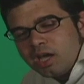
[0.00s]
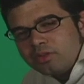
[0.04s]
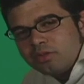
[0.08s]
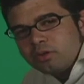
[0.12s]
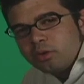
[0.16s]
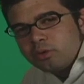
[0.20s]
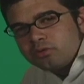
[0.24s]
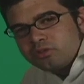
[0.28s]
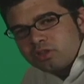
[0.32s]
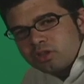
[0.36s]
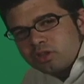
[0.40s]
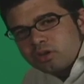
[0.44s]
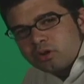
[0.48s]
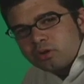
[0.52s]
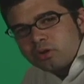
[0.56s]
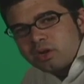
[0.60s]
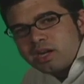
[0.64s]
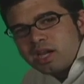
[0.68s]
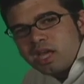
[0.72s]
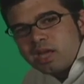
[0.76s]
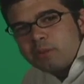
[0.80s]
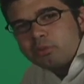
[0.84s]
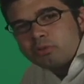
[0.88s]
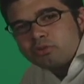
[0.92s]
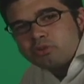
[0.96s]
and those that are
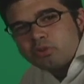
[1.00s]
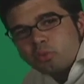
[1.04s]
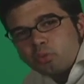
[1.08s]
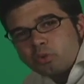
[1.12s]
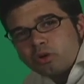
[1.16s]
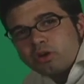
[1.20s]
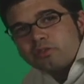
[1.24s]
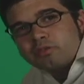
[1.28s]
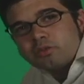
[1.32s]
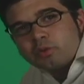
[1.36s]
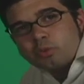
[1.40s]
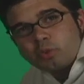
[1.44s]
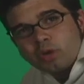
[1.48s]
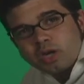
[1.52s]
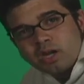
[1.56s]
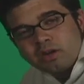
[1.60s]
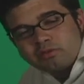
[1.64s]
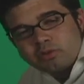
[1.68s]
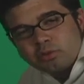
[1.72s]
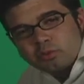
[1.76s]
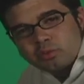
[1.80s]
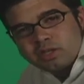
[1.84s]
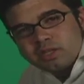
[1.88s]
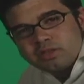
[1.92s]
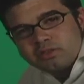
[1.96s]
unable to work for
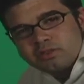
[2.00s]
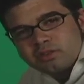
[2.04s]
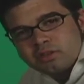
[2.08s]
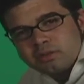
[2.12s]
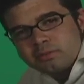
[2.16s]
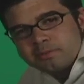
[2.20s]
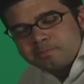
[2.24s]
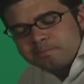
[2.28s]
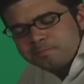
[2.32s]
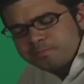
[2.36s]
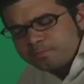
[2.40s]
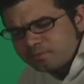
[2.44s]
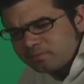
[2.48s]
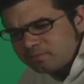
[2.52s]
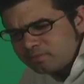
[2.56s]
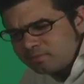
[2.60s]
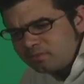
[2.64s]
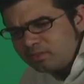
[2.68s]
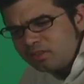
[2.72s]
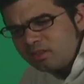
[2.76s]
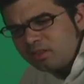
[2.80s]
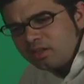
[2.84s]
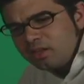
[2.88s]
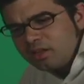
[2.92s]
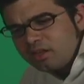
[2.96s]
whatever reason.
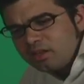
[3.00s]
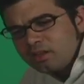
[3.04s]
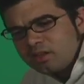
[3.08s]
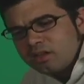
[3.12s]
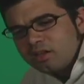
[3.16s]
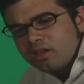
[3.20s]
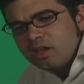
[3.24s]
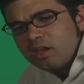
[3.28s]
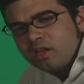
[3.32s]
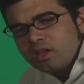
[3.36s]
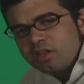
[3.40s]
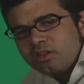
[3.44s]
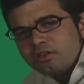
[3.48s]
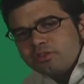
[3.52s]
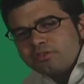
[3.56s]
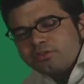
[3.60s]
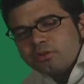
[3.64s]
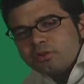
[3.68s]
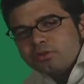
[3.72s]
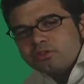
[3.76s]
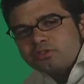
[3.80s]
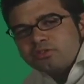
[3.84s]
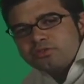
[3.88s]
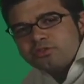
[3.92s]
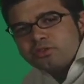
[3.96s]

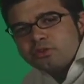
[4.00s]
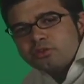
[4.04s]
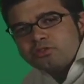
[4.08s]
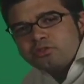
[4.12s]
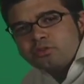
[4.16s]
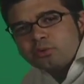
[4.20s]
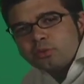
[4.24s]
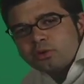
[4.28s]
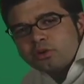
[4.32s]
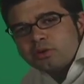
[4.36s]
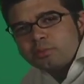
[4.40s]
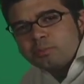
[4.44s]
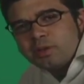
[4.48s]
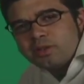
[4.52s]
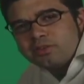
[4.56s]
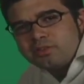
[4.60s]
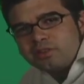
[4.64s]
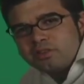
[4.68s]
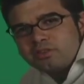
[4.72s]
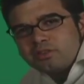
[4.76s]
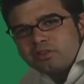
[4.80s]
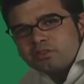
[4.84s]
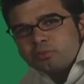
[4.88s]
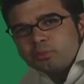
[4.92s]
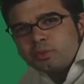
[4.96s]
First order of
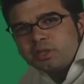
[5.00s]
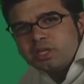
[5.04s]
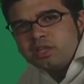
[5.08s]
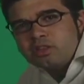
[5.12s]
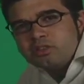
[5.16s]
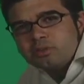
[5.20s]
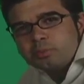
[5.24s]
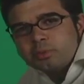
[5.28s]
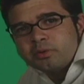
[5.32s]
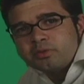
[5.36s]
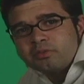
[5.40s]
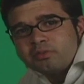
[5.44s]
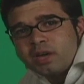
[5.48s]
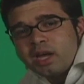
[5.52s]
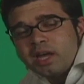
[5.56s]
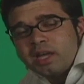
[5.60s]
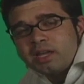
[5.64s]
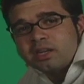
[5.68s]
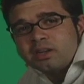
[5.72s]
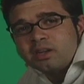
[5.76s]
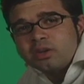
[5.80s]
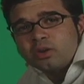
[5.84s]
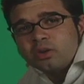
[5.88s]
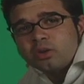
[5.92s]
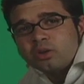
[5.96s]
business is we need to
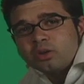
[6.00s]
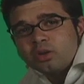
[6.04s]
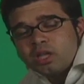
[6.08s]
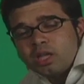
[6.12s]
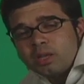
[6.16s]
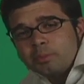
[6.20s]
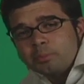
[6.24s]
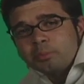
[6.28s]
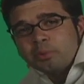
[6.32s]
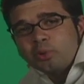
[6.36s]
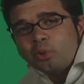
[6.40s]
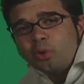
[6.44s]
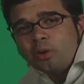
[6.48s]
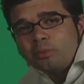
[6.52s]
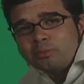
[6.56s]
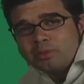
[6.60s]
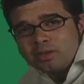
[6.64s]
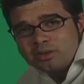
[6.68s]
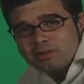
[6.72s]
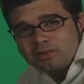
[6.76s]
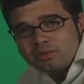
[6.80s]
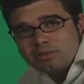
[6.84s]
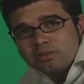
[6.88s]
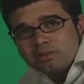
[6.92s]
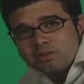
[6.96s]
provide
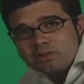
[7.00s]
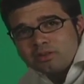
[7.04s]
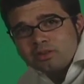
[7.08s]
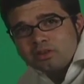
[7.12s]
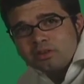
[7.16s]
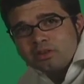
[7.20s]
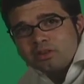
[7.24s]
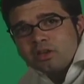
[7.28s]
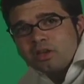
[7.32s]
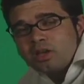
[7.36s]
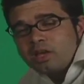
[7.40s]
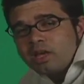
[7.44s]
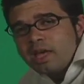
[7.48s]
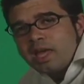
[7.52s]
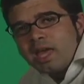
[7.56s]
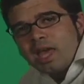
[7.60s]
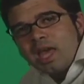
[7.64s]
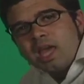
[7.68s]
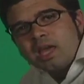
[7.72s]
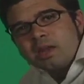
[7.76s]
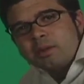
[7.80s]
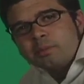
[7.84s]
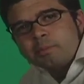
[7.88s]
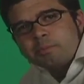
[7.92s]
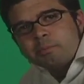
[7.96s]
employment
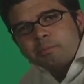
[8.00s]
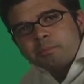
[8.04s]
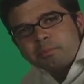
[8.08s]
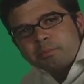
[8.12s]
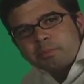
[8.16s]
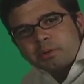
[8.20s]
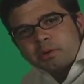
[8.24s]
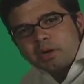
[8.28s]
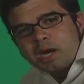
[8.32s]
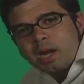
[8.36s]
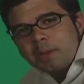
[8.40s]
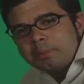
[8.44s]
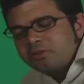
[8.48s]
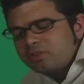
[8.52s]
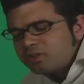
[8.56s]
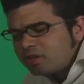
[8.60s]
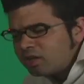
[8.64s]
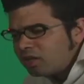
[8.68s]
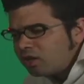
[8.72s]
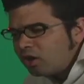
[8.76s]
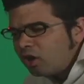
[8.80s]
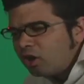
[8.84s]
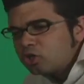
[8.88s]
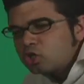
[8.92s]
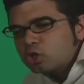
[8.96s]
and perhaps
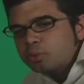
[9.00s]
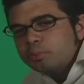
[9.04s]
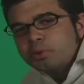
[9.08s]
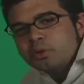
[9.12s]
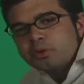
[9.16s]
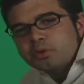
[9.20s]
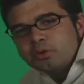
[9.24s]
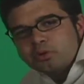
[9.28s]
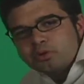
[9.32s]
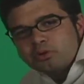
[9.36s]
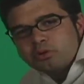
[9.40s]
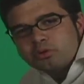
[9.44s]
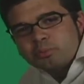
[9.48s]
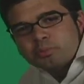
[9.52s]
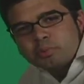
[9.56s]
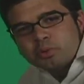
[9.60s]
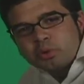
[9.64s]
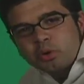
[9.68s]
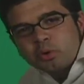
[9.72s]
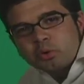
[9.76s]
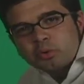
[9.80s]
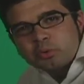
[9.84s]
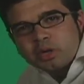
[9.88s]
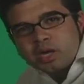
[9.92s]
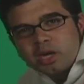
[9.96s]
an entrepreneurial
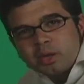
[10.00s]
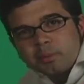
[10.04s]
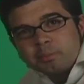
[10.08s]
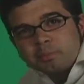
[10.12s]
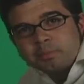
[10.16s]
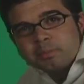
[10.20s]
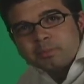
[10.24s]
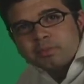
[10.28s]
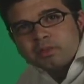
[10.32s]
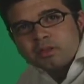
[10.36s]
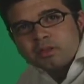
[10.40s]
program